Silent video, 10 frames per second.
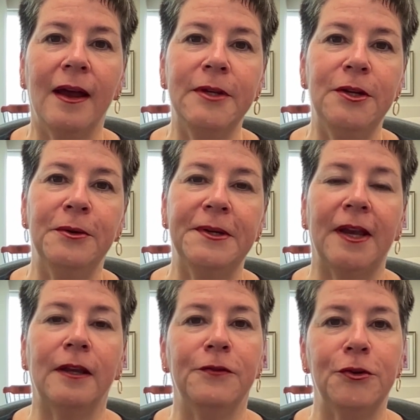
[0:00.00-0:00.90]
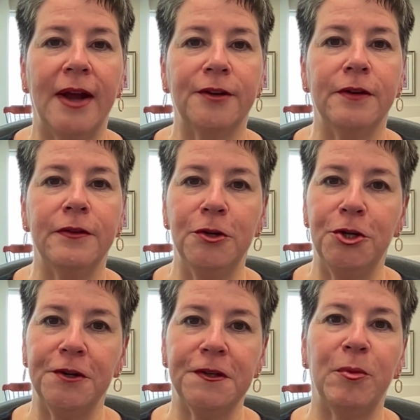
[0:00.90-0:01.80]
I'm the new Executive Director of the New
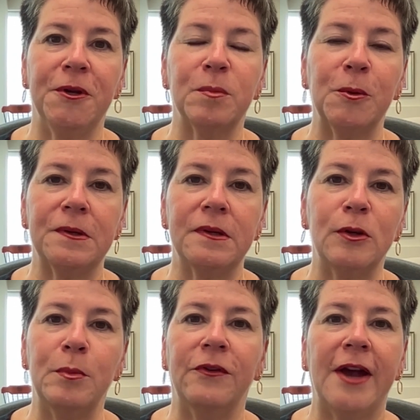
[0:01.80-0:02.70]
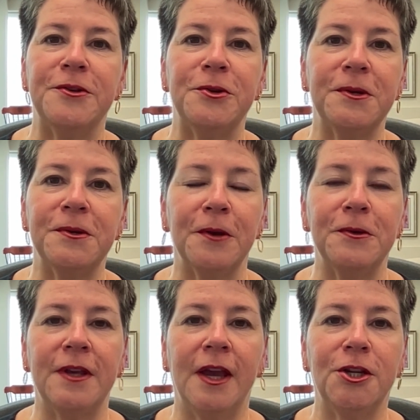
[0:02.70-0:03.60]
Jersey Principals and Supervisors
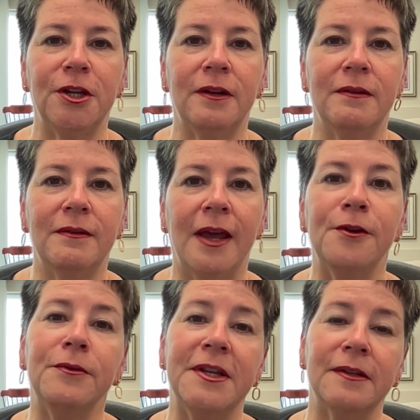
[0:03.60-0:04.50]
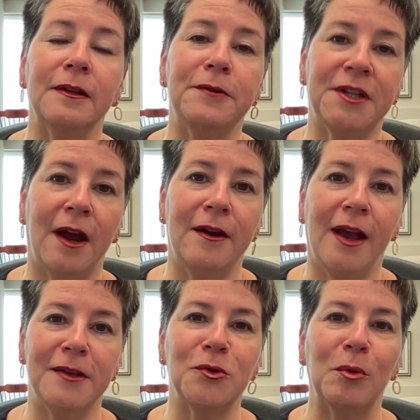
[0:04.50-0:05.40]
Association and a recently retired
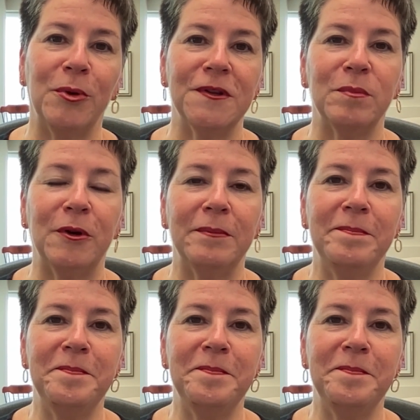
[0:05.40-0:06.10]
high school principal.